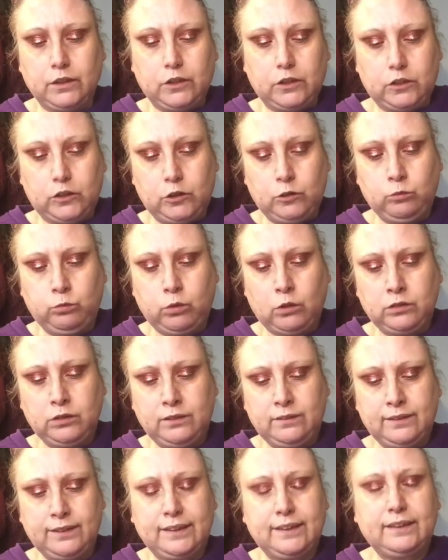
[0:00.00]
you
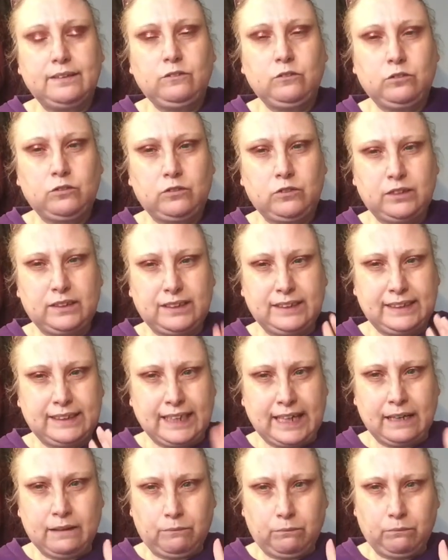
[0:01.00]
want it
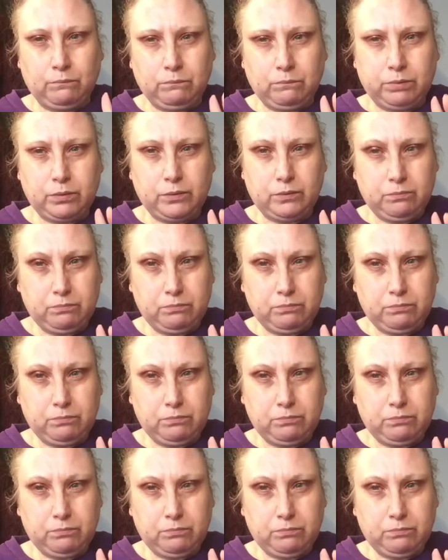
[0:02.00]
damp